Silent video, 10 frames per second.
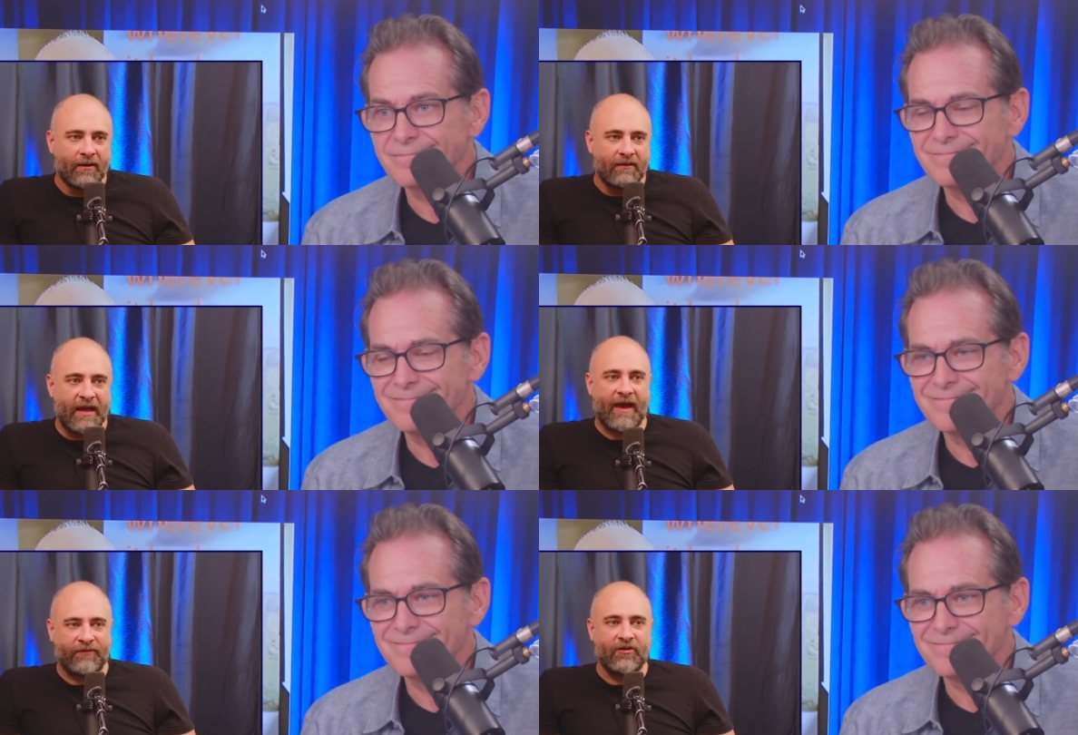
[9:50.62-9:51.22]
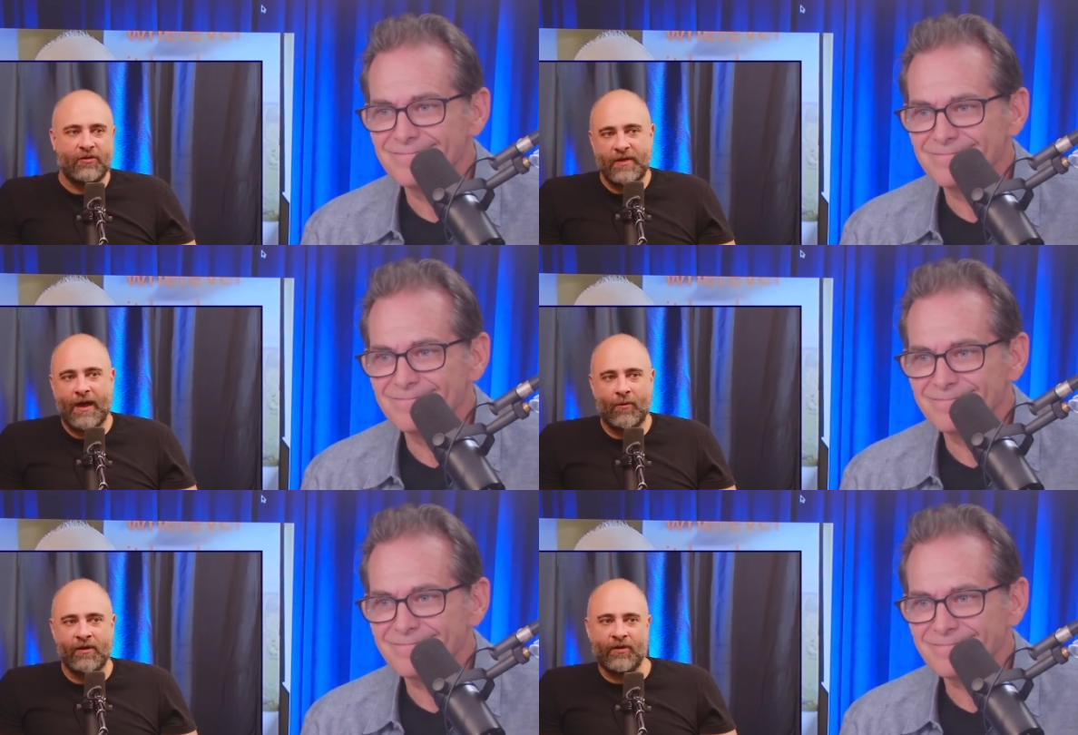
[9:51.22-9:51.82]
Speaker 1: to have to do
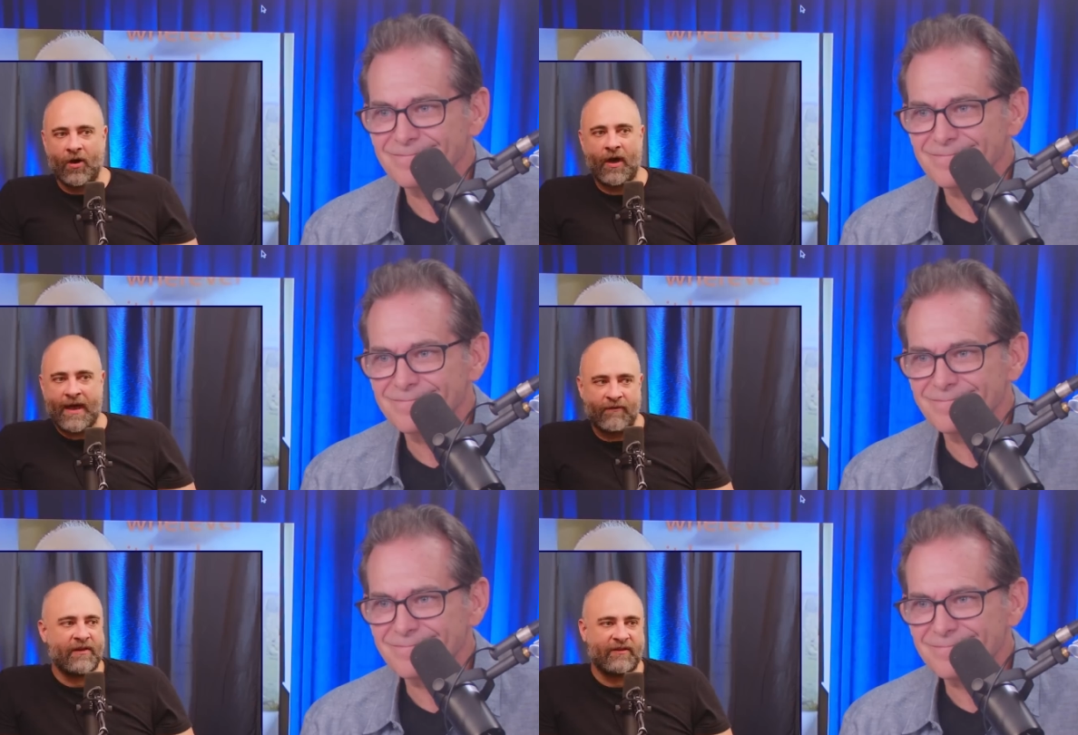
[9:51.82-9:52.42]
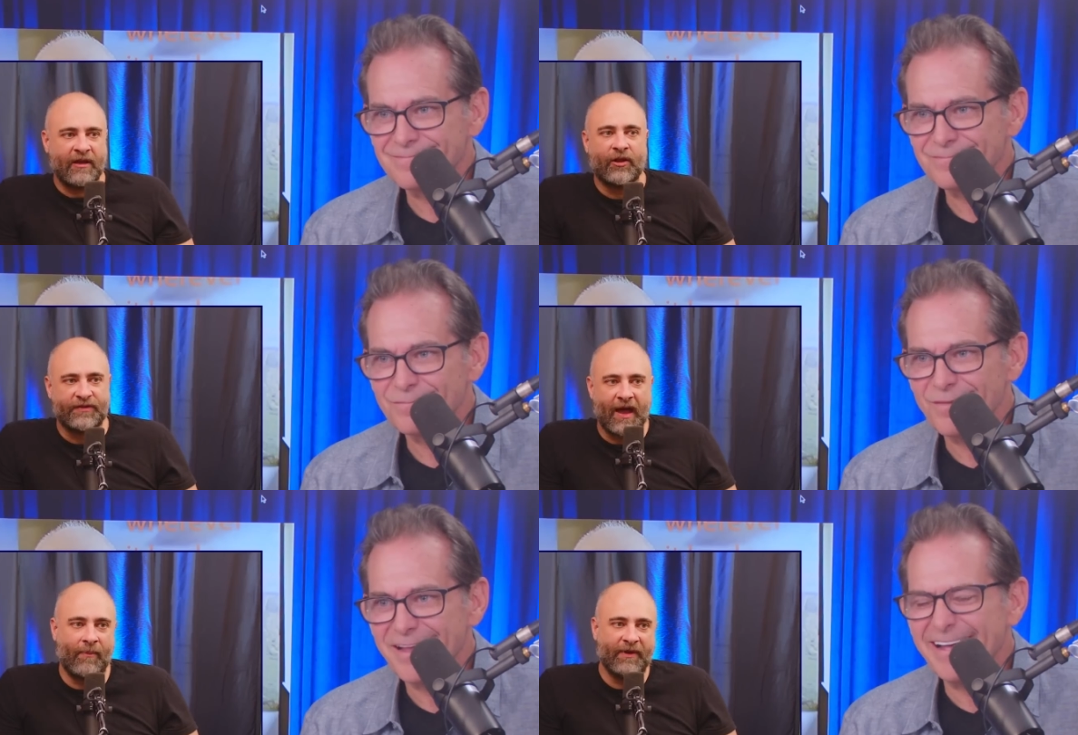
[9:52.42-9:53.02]
that with every single
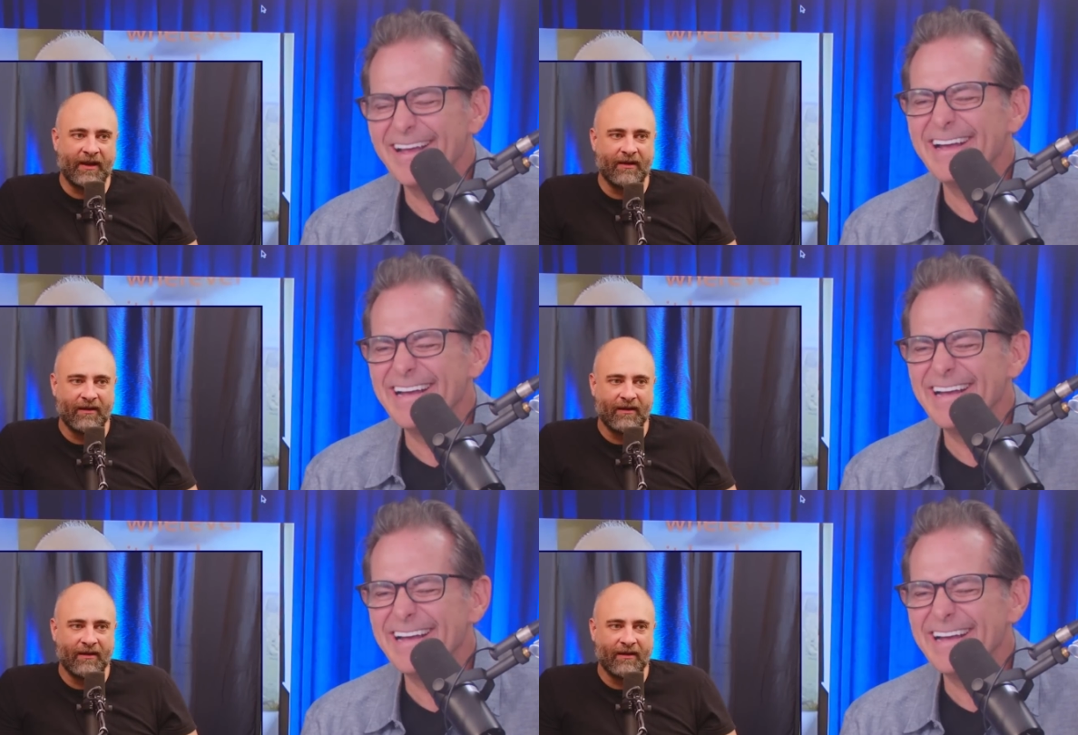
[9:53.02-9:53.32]
topic